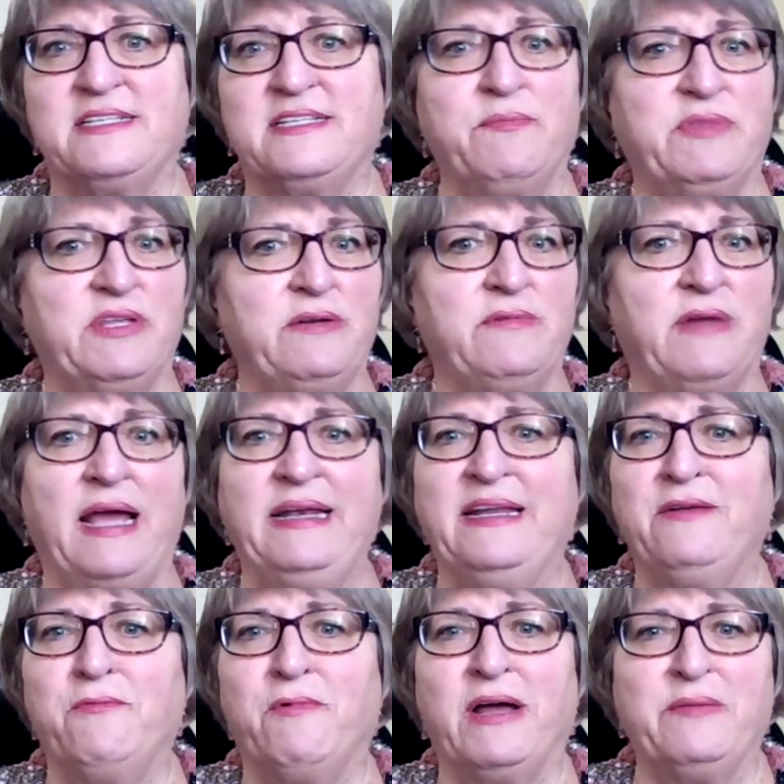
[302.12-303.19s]
something. I
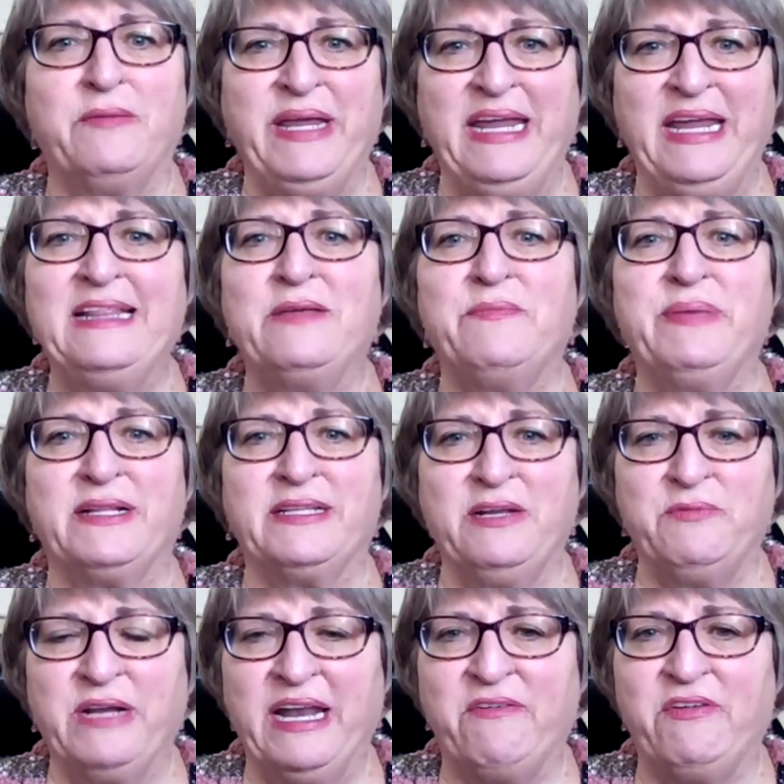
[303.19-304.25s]
didn't want to be in the building
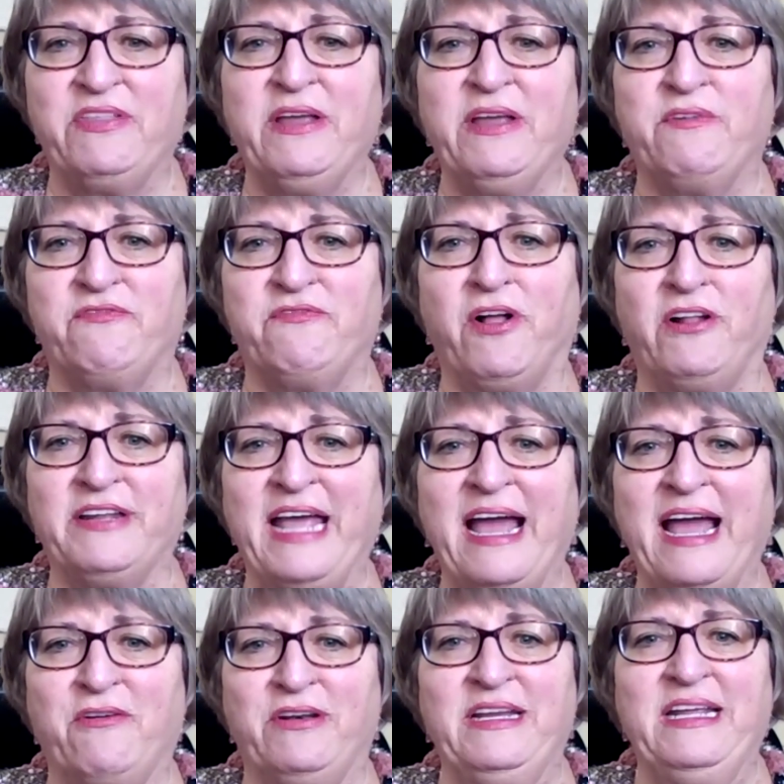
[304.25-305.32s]
when everything would fall
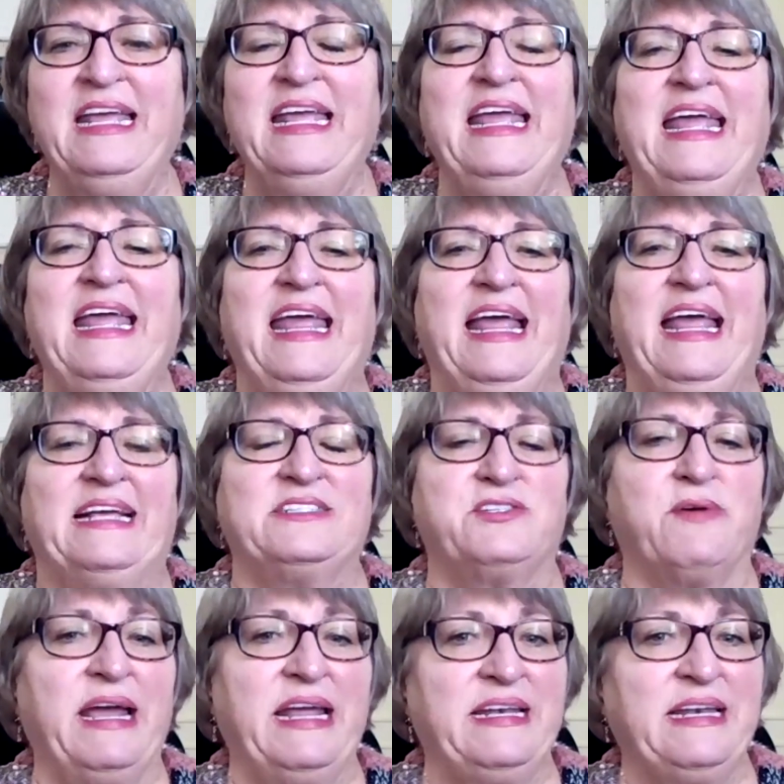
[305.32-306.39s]
down. And
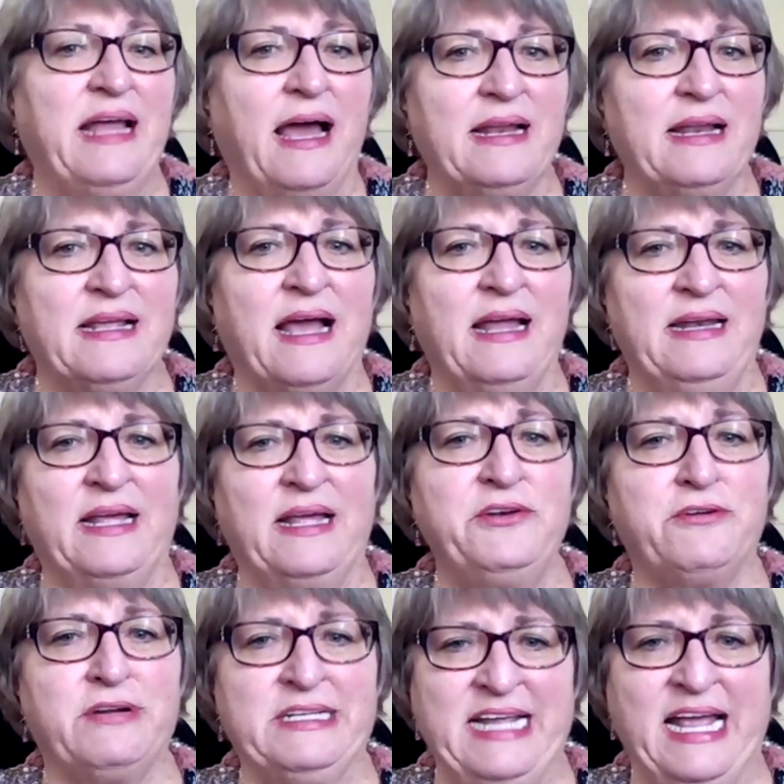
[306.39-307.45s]
so I had not gotten
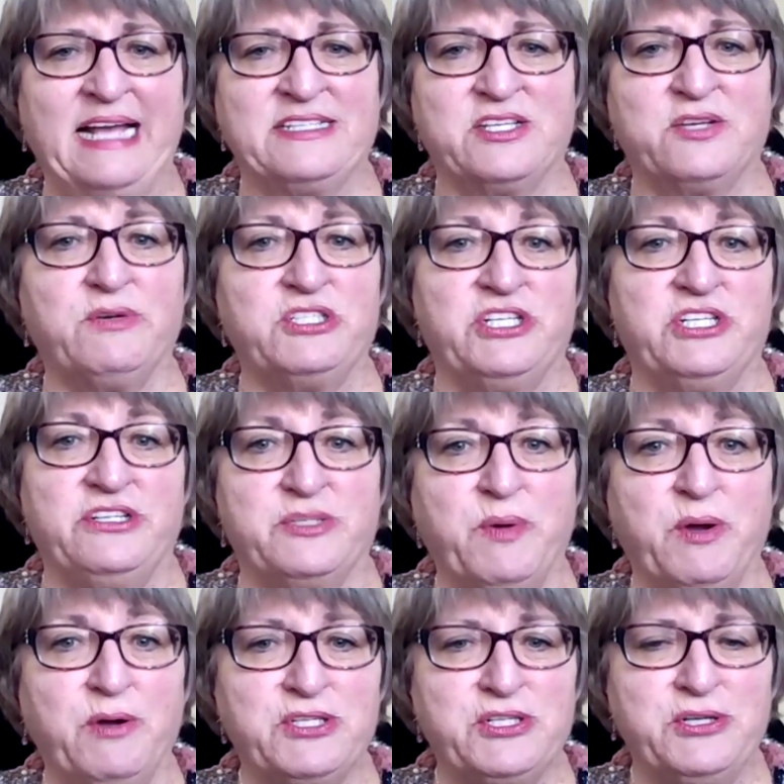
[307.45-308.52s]
under a desk, which you're
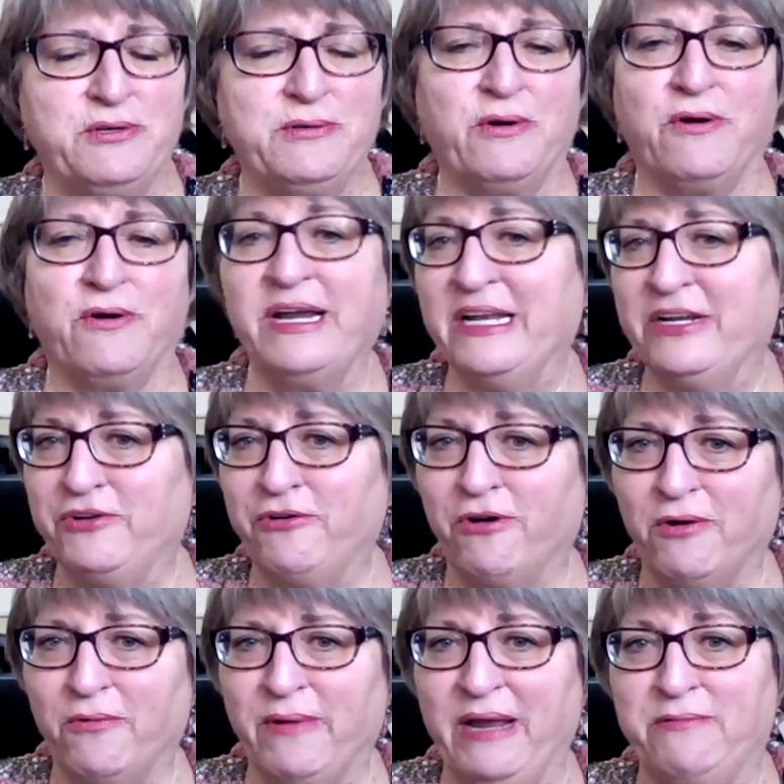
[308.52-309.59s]
supposed to, or in a
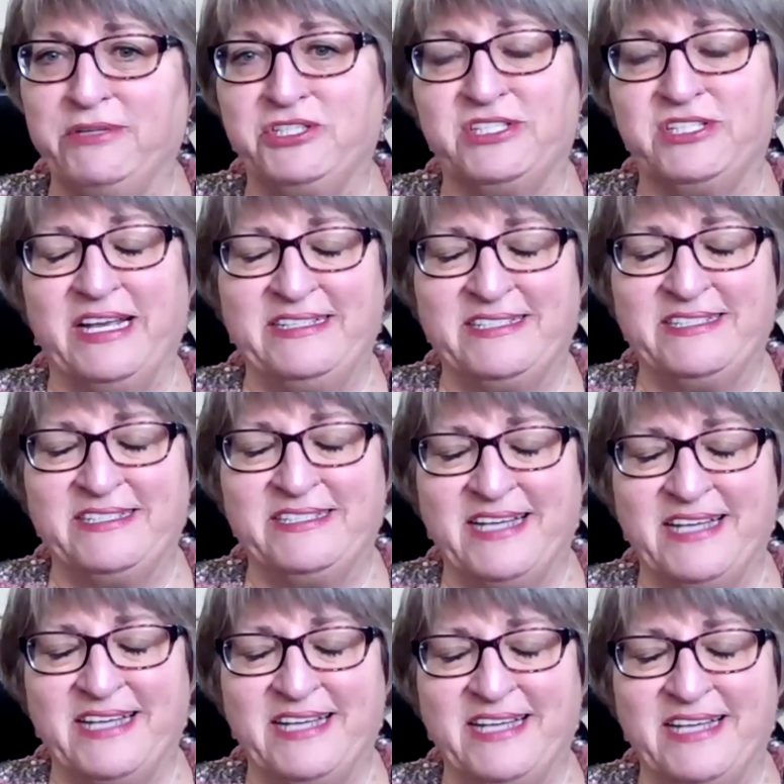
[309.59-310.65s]
doorway, which they
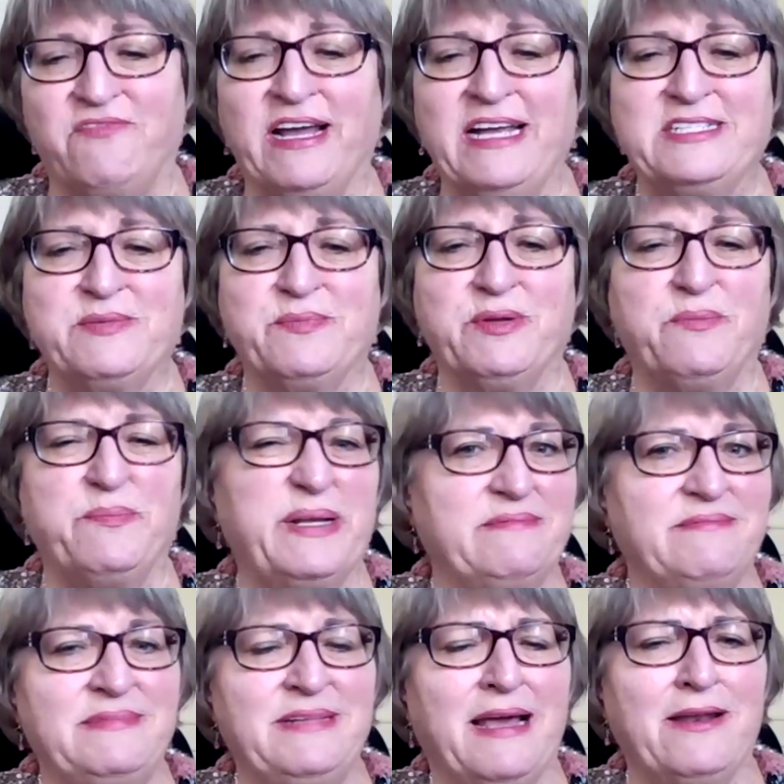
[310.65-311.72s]
say is advisable, but
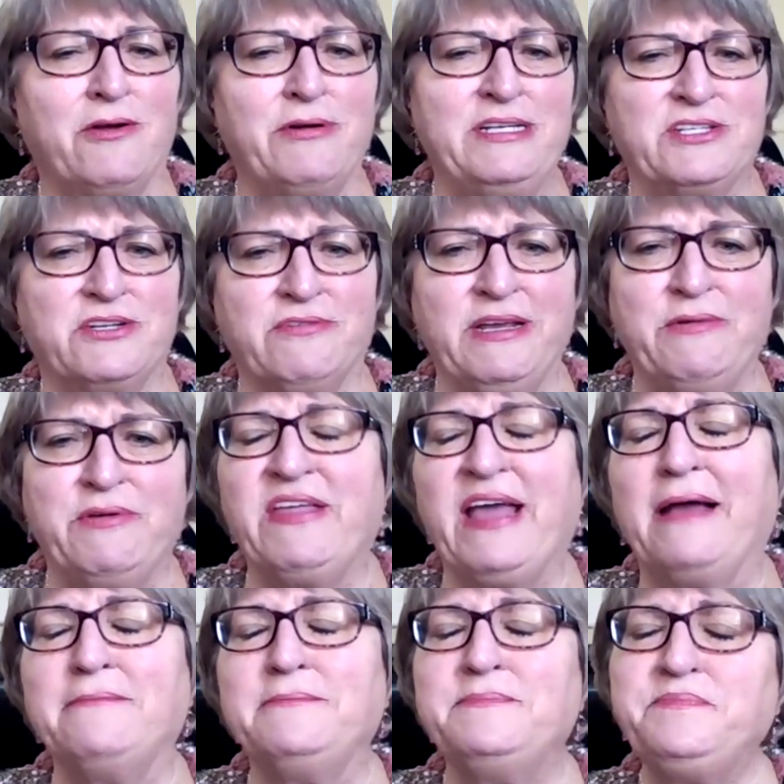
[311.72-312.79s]
not always agree with
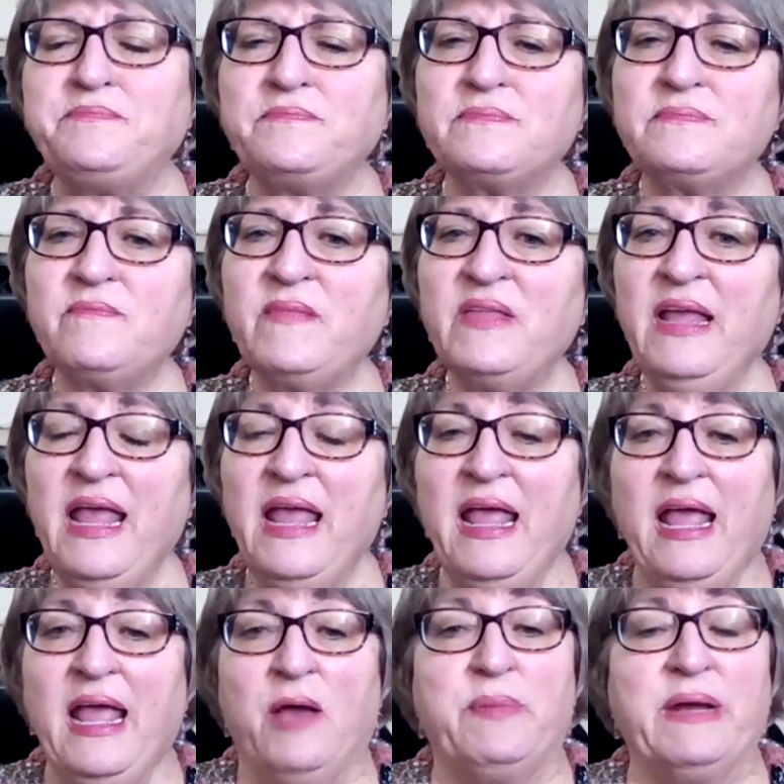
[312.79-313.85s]
that.
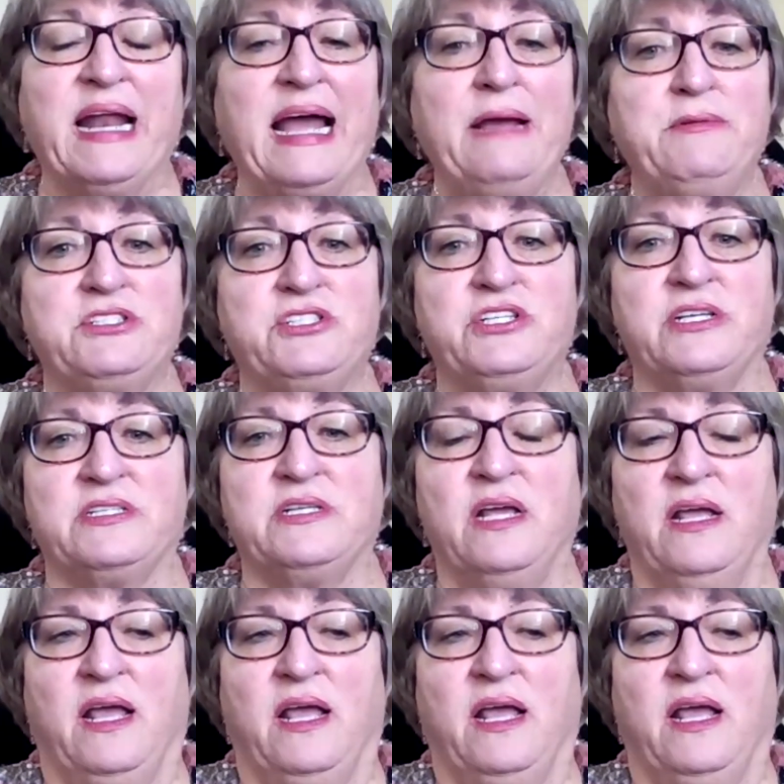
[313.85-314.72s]
But I was just